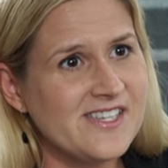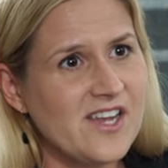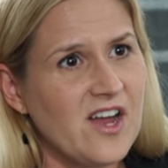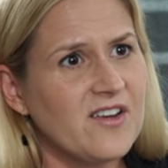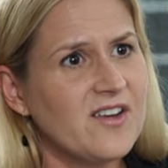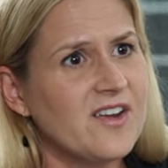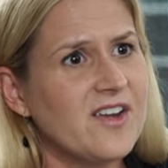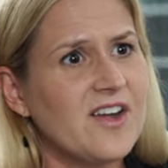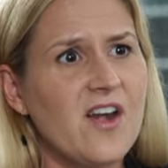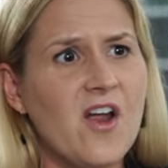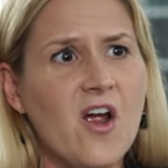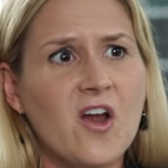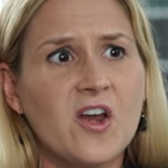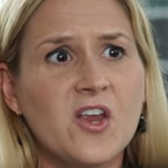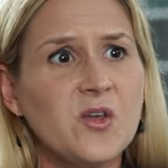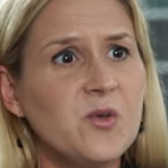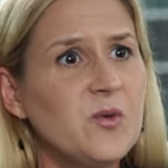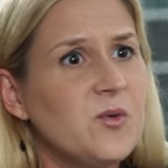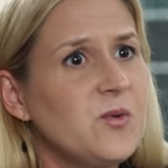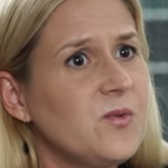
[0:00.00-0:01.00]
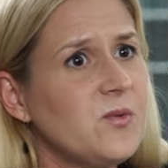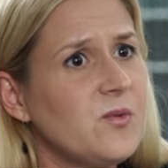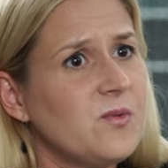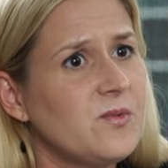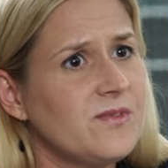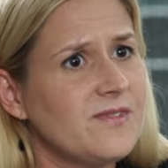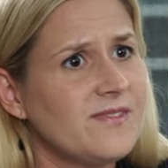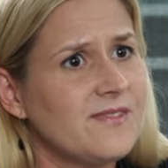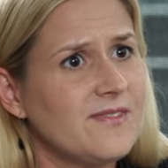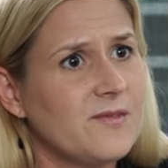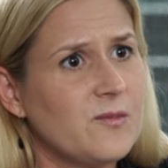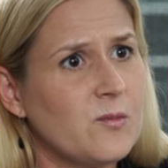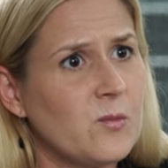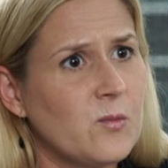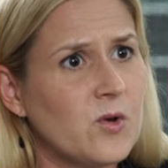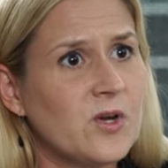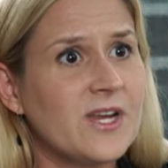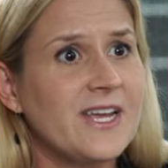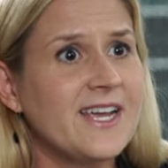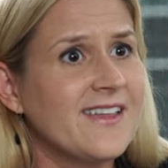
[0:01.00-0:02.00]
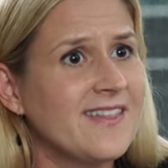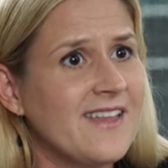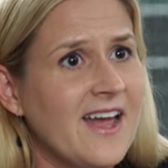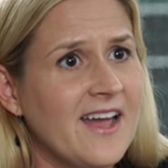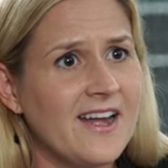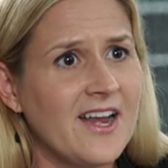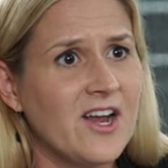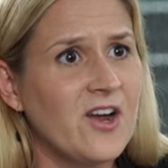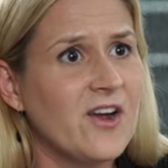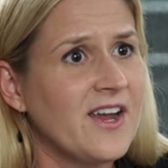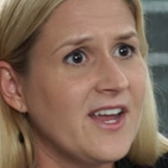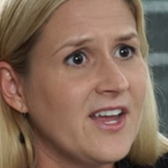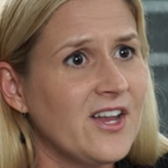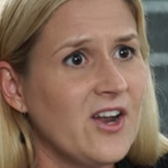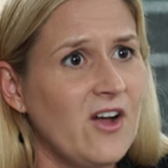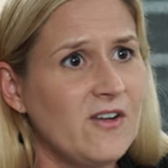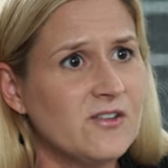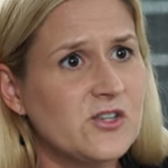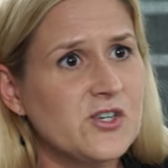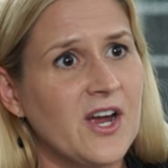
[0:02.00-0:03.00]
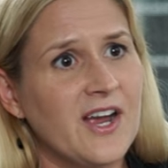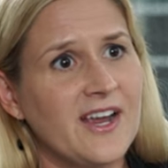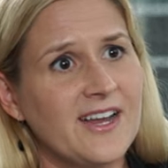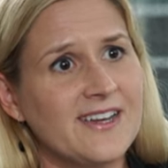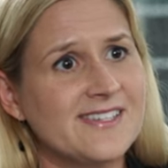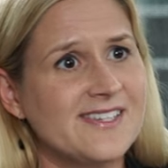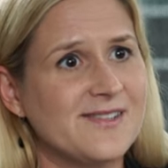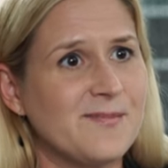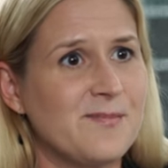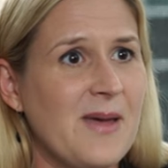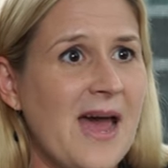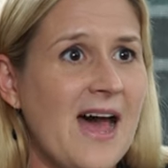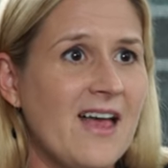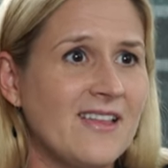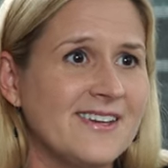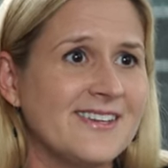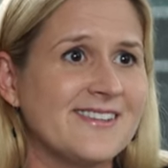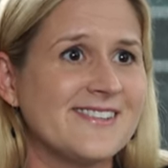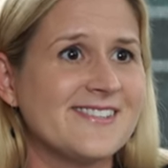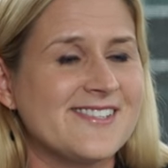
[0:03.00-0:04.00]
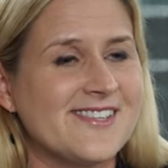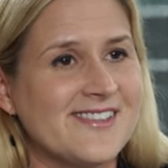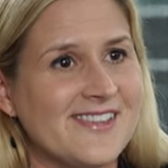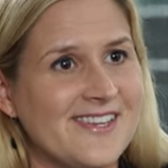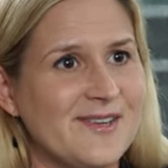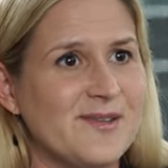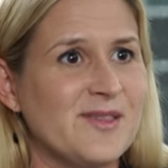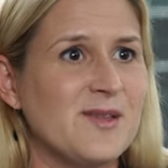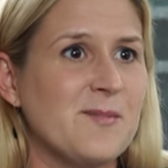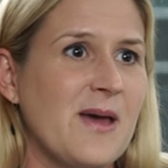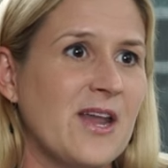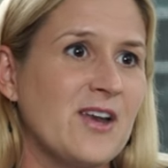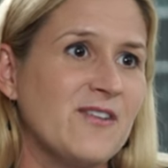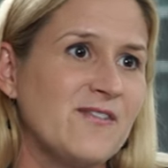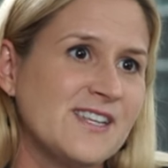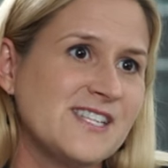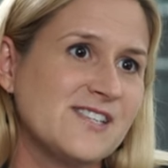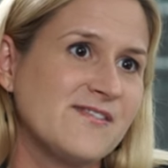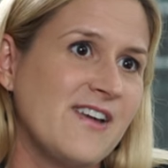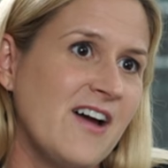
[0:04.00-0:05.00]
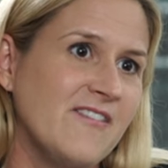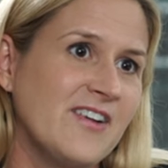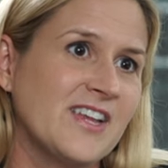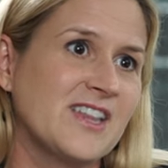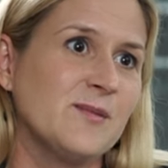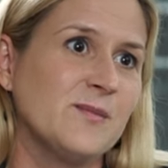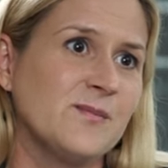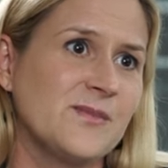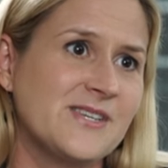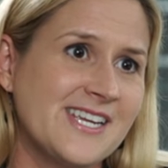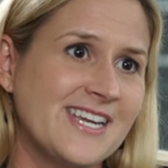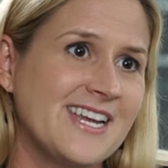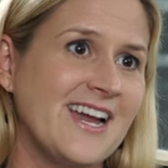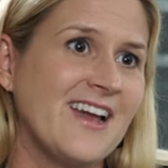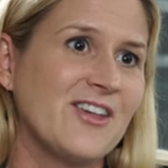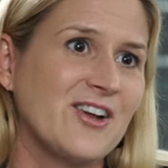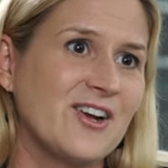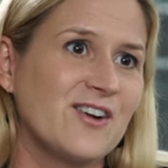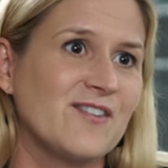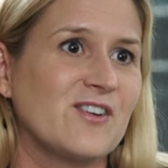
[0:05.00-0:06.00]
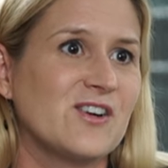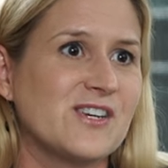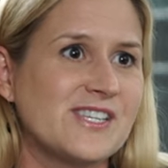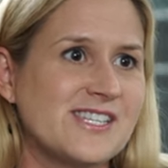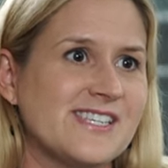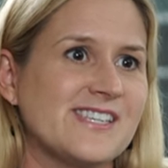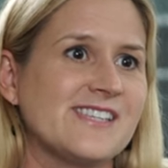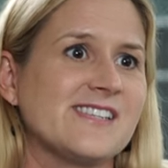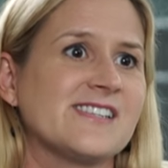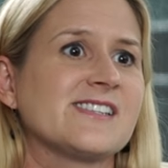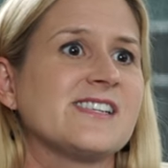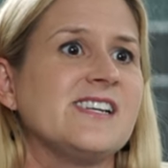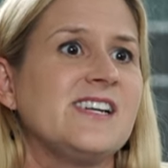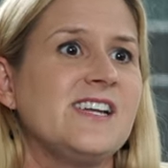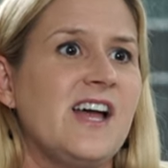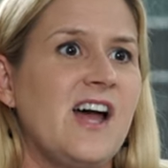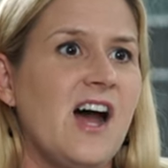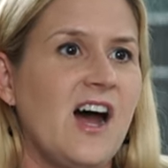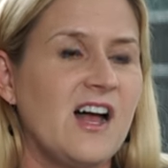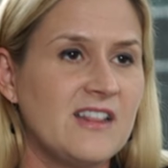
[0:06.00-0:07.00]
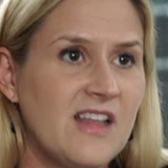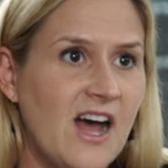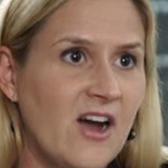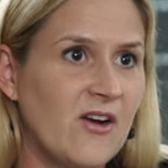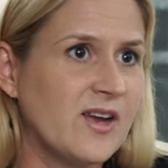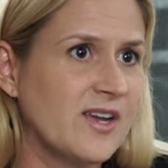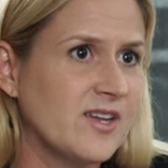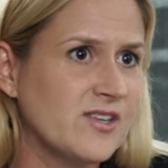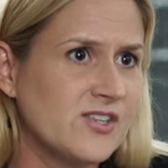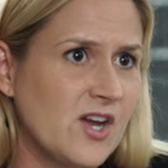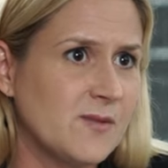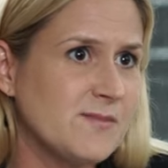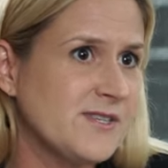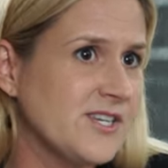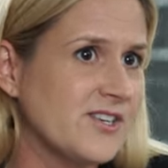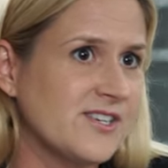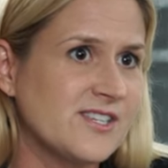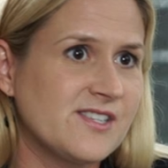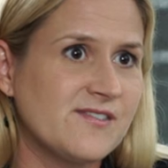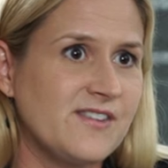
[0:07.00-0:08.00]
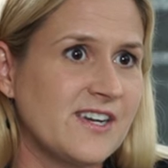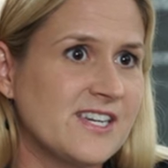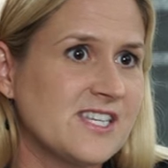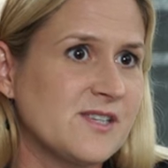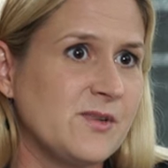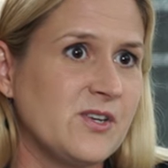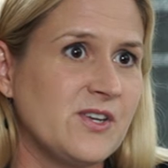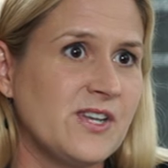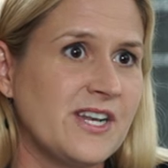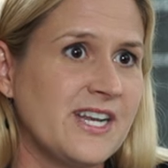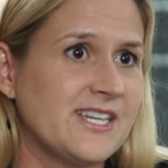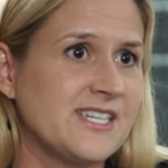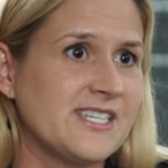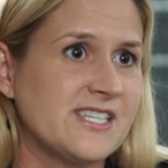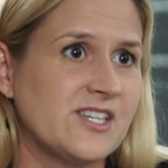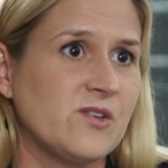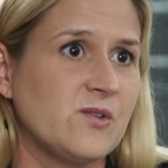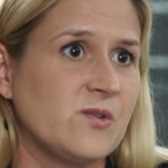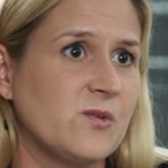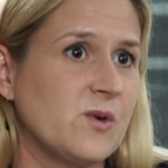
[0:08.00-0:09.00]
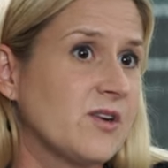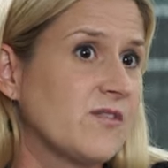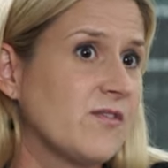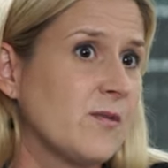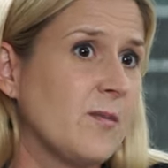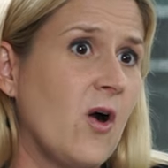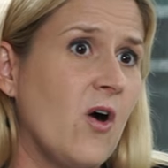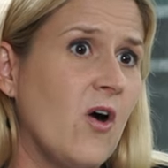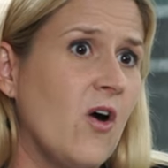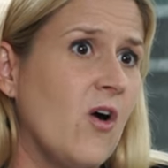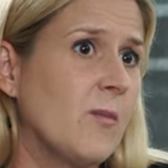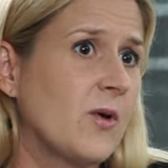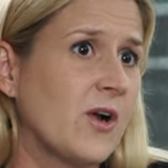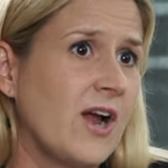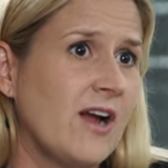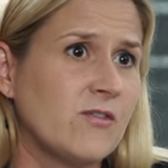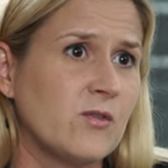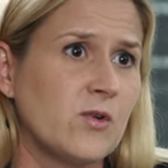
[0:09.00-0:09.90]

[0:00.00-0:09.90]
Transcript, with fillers: Are, are you working in that area at all, trying to balance the, the benefits of having them together versus allowing job seekers the flexibility to work from home or have a